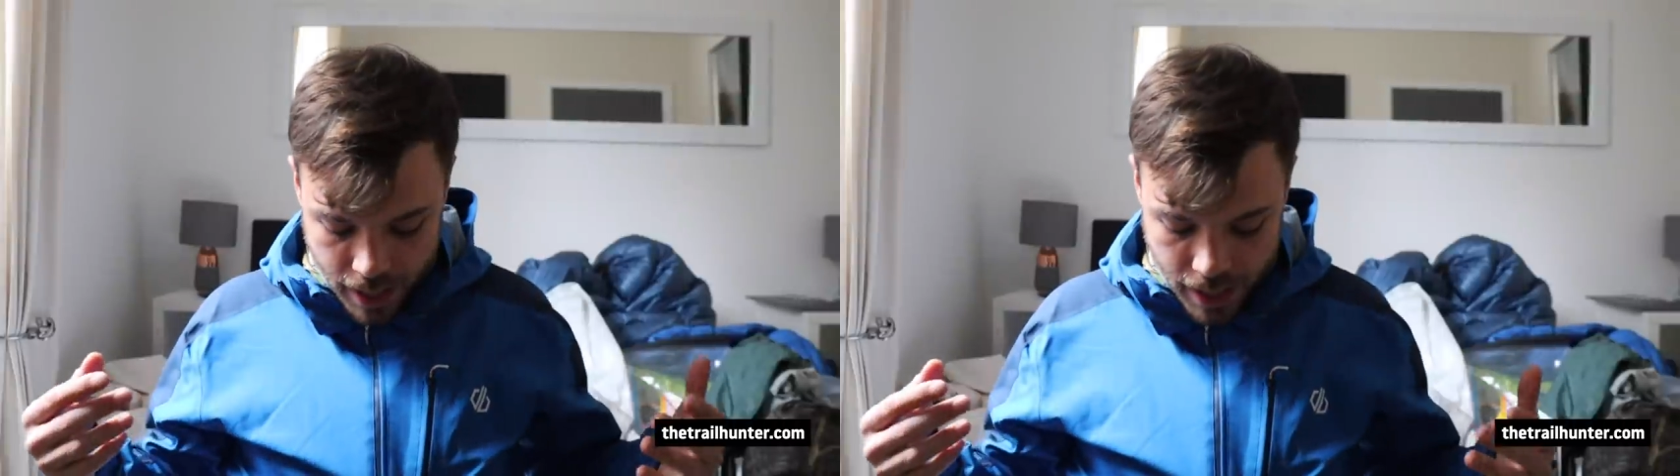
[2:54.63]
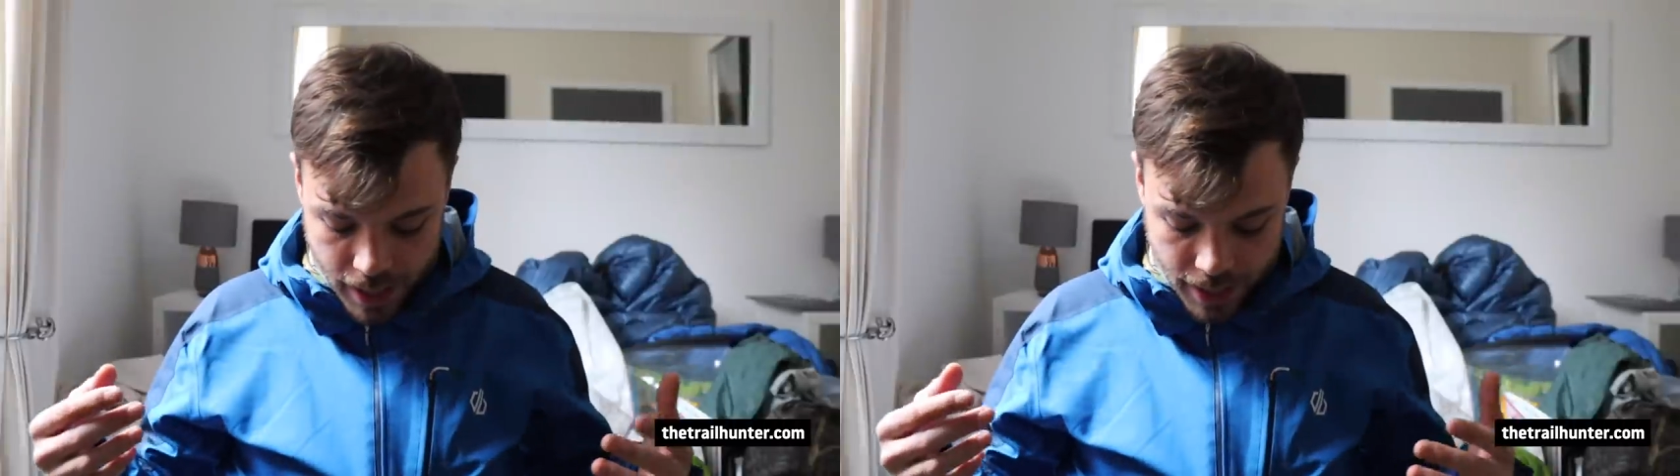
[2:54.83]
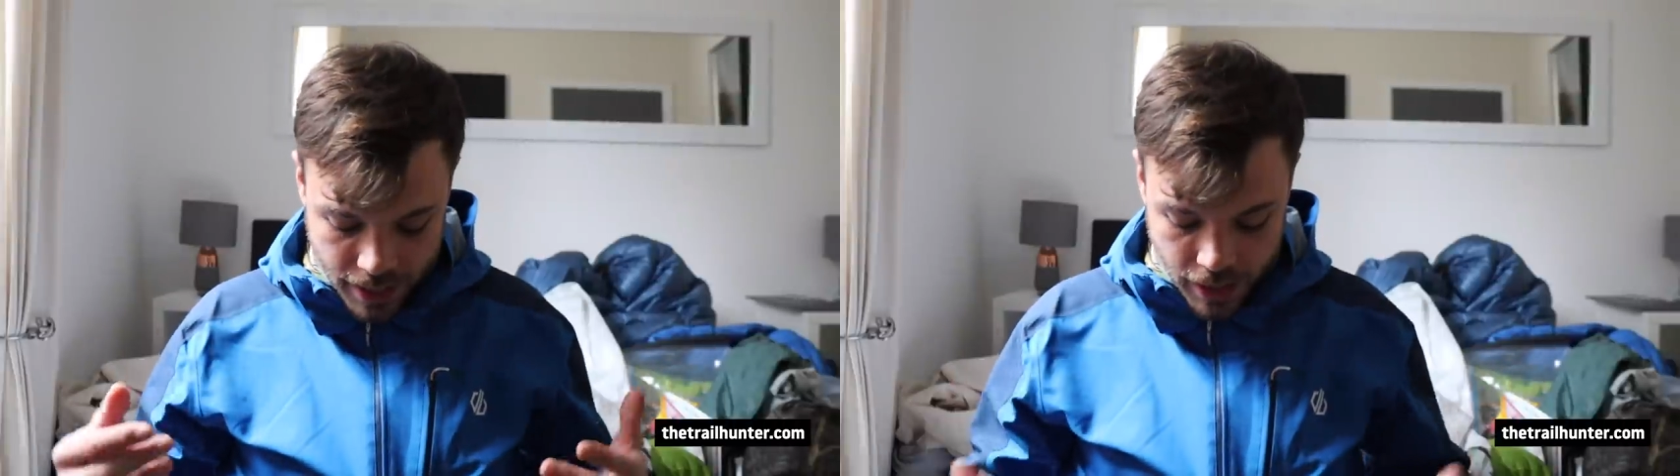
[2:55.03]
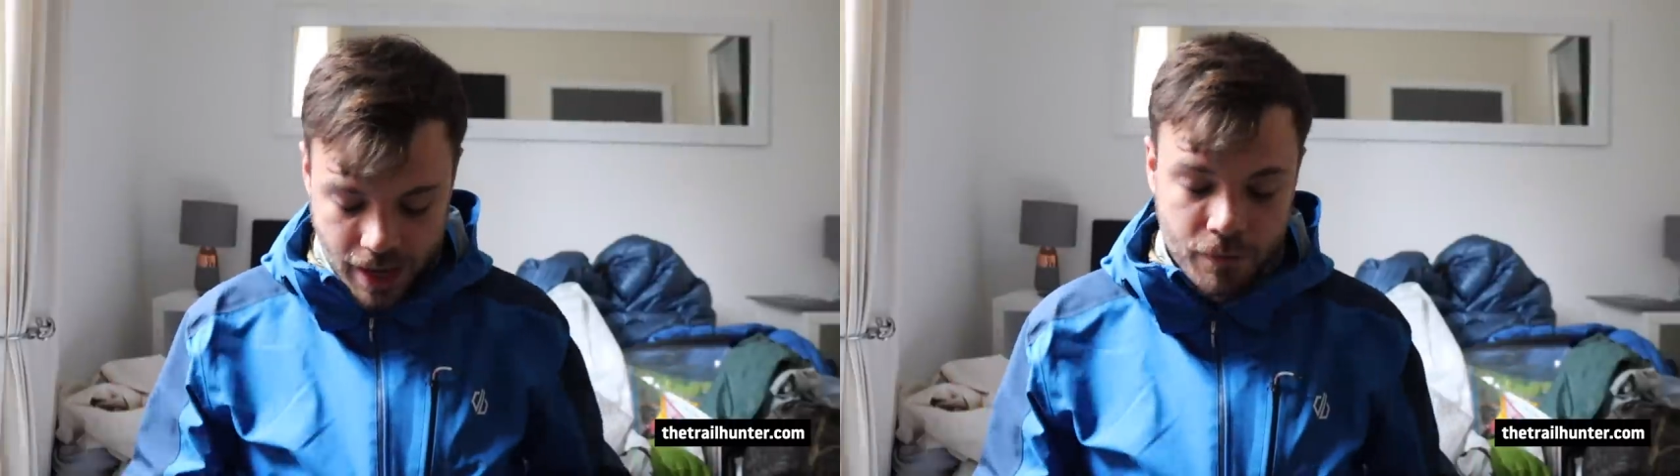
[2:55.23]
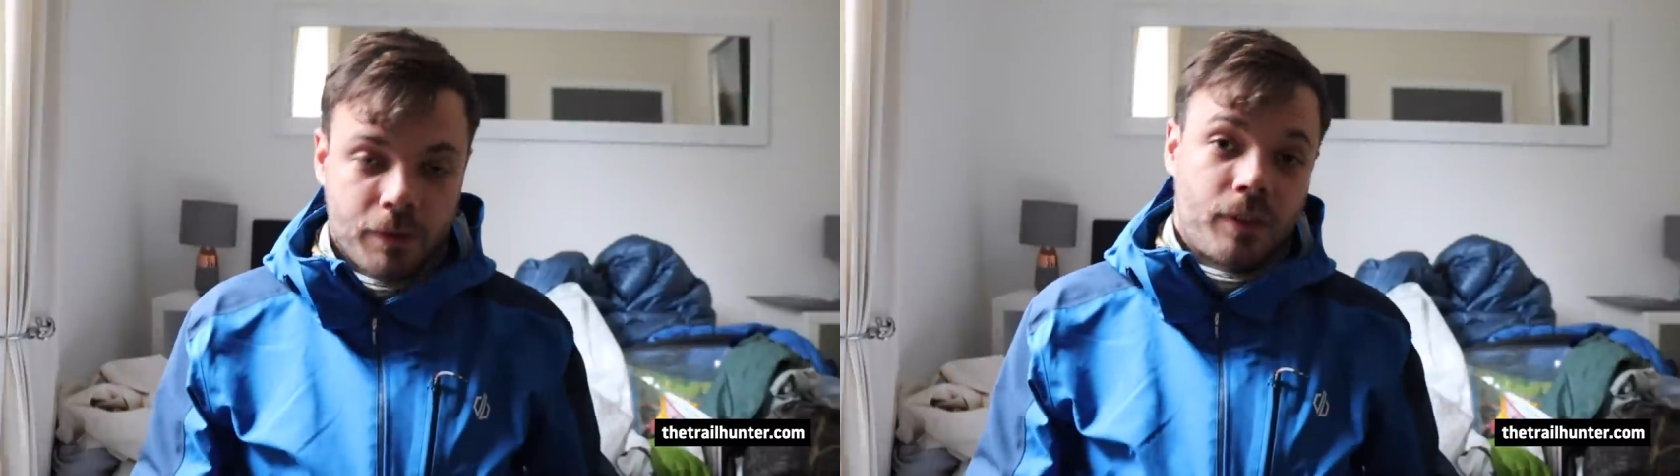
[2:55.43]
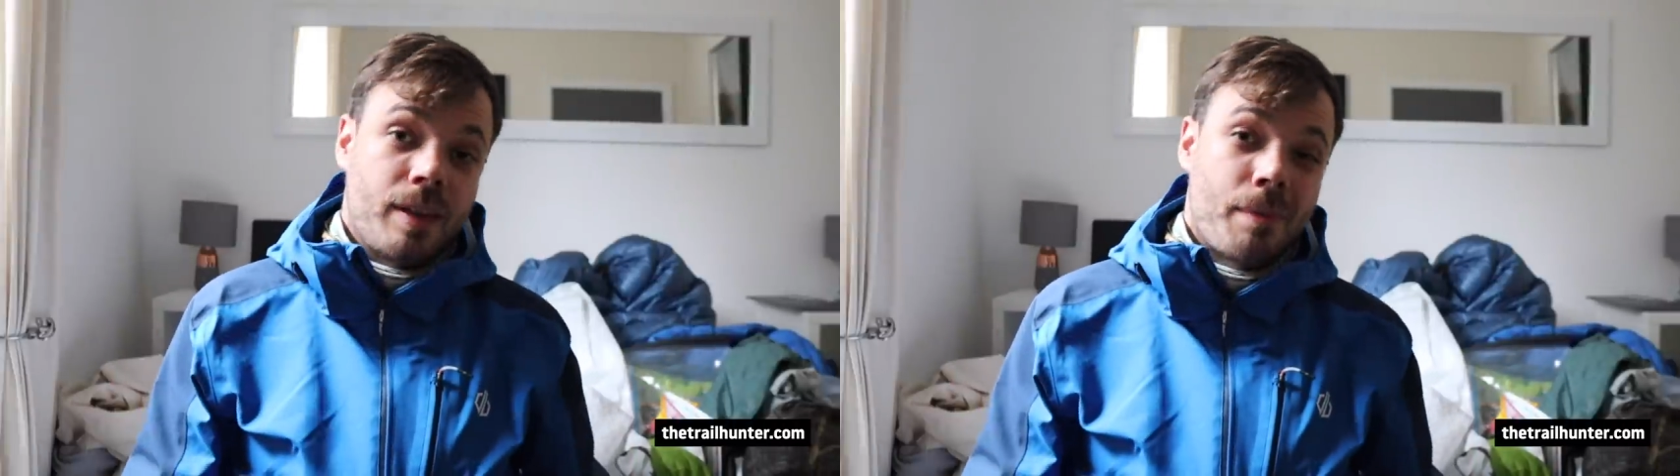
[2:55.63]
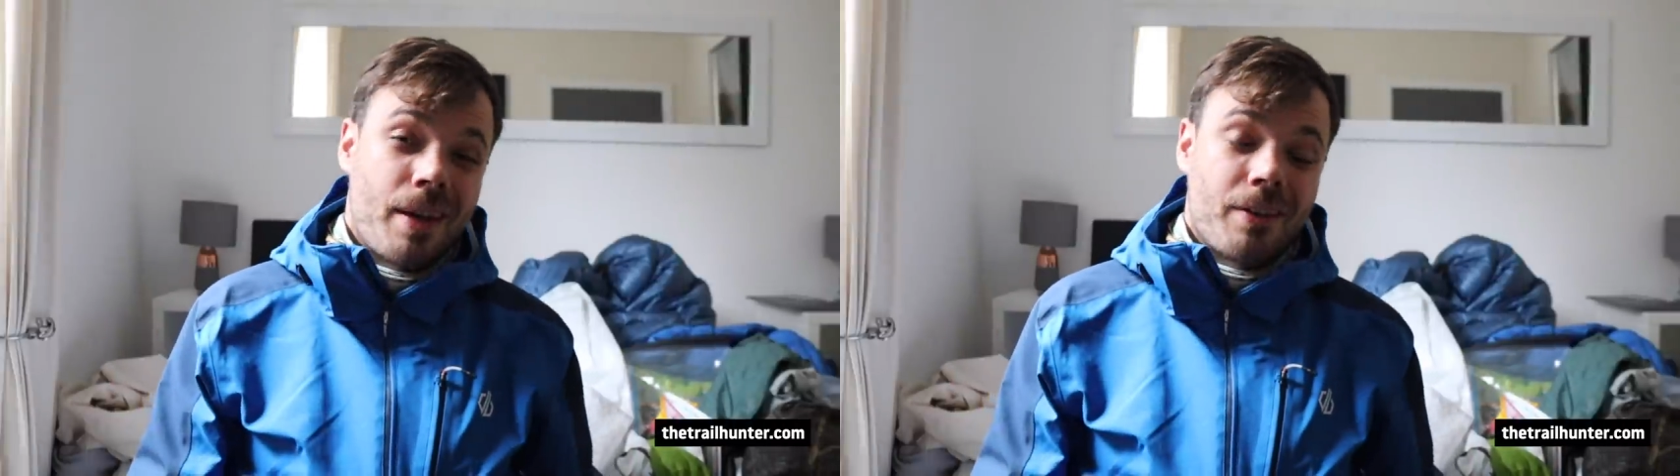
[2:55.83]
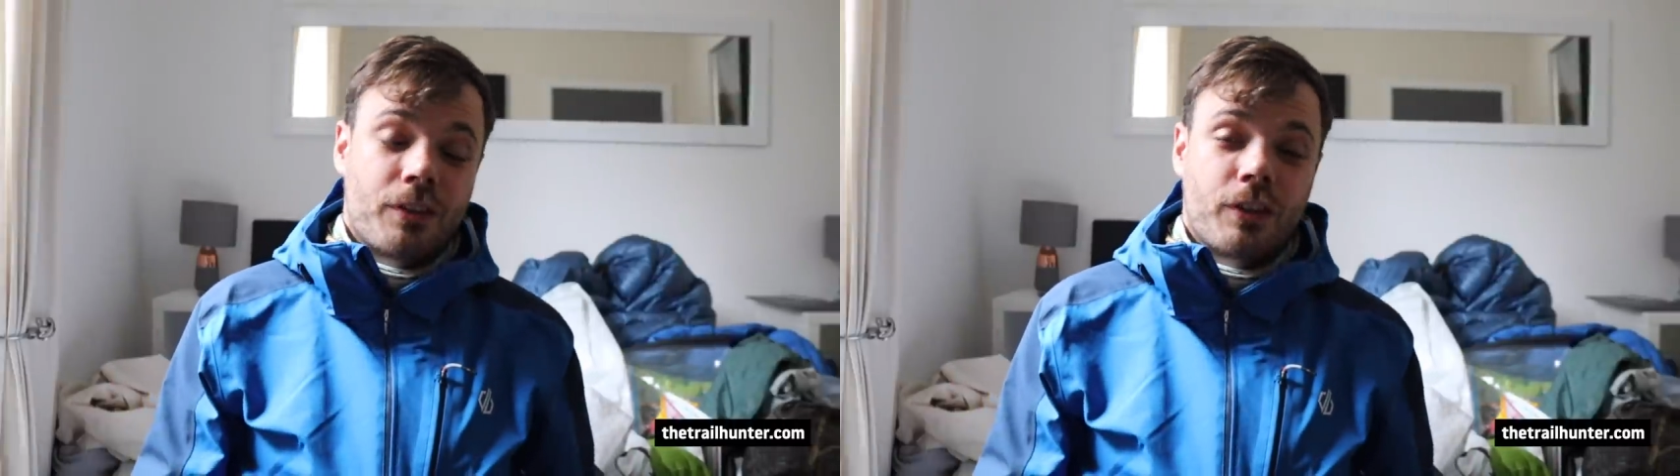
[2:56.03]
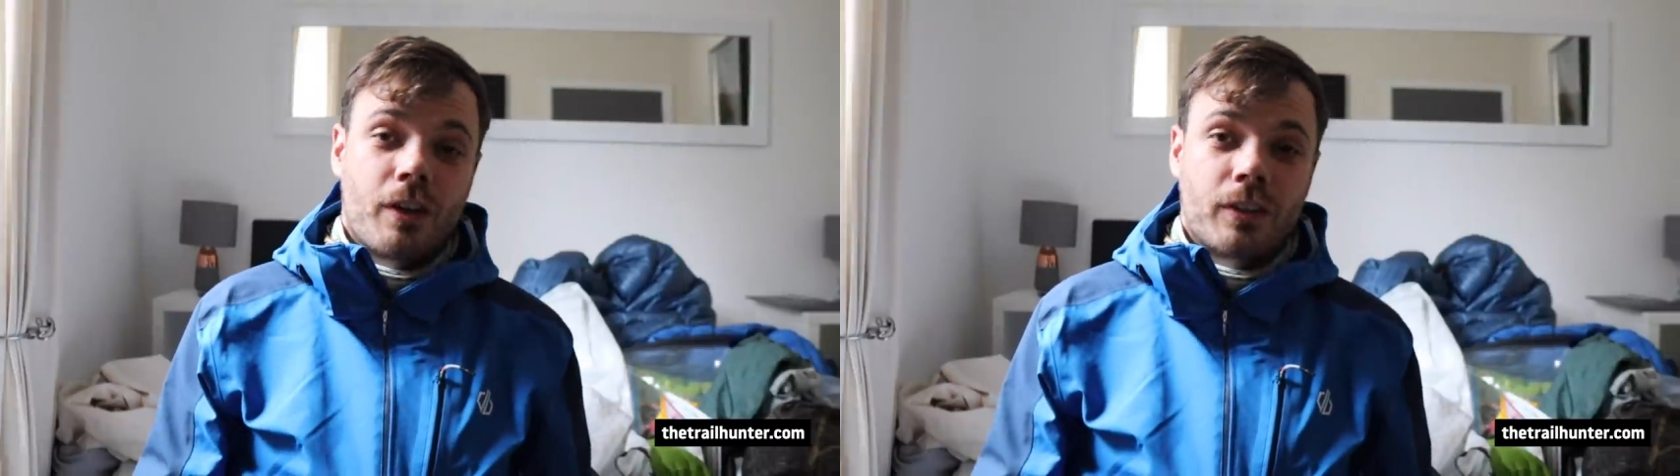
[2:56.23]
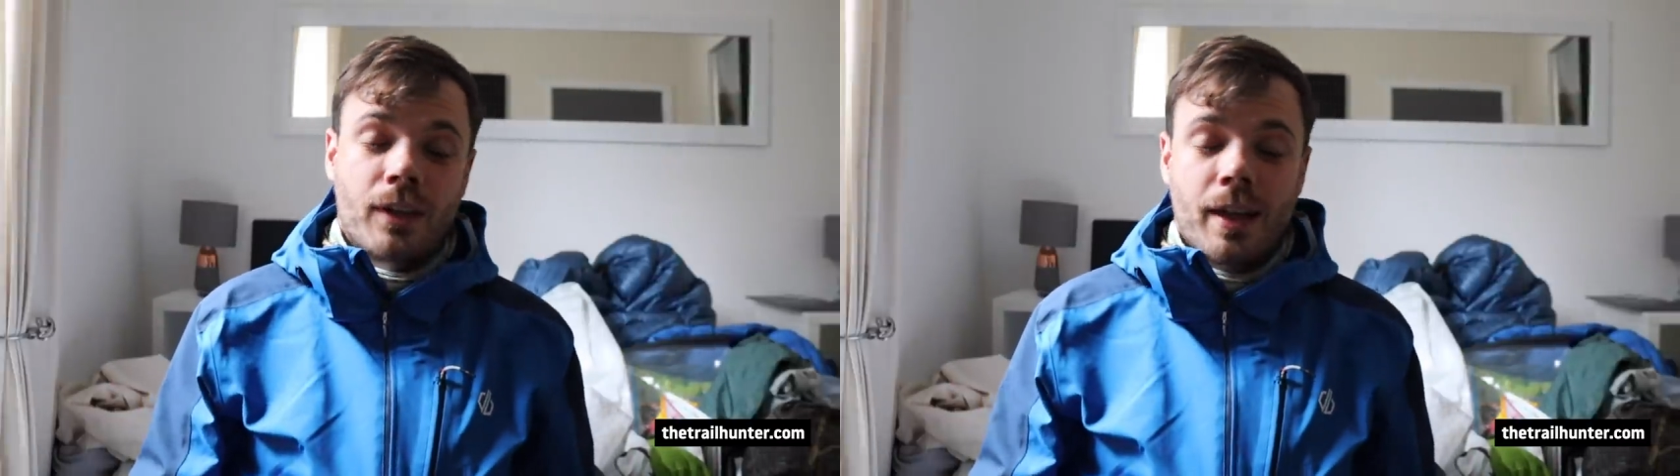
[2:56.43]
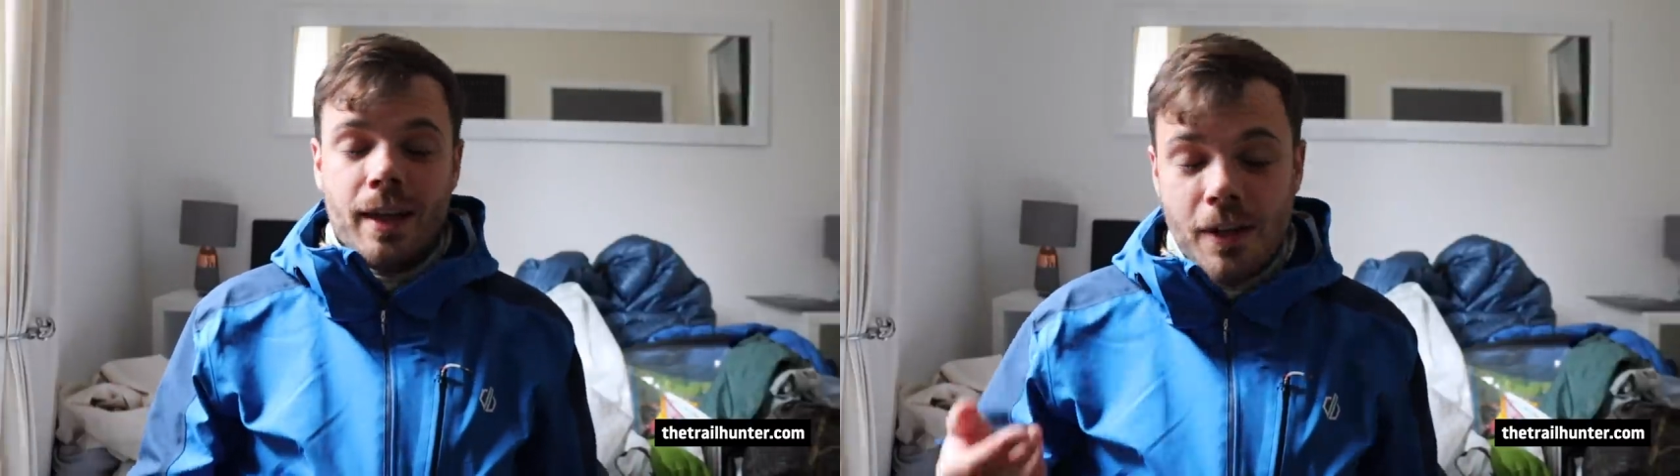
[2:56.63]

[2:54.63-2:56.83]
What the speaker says: And then I have obviously a pair of socks.